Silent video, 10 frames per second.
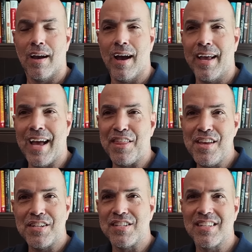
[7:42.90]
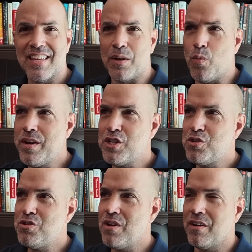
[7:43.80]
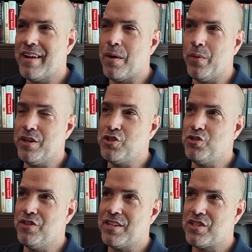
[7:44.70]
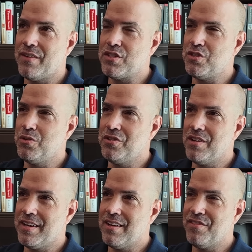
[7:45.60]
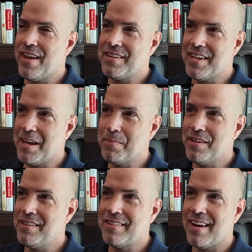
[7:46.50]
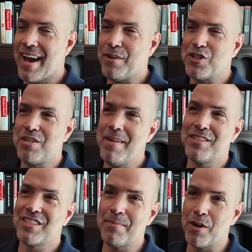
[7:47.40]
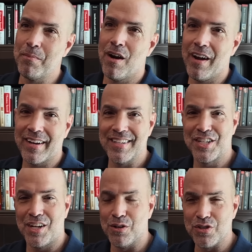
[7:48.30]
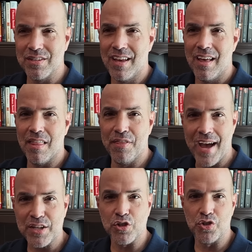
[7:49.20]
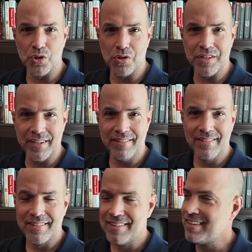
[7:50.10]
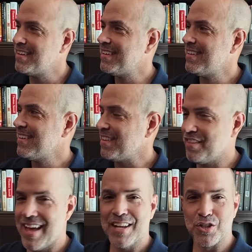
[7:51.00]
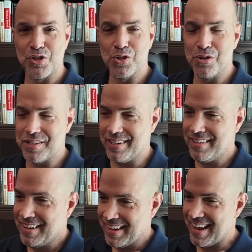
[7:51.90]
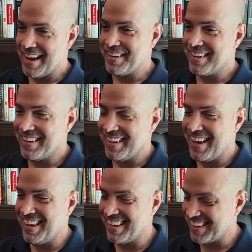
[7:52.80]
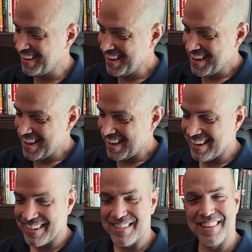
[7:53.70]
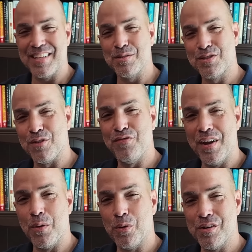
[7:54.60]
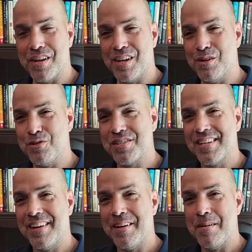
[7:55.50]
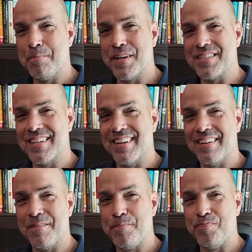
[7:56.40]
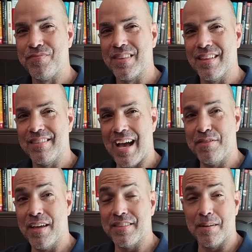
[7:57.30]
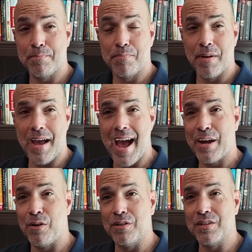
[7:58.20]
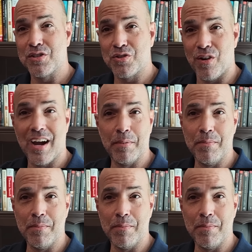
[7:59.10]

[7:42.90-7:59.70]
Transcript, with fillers: I, I think she says like, when did you do, or not when did you do that? She obviously knew I did that day, but I don't know. She made some remark and she goes, that's jolting. That's jolting. And uh, I, I, thought that was a funny word to use, but uh, I thought that accurately described.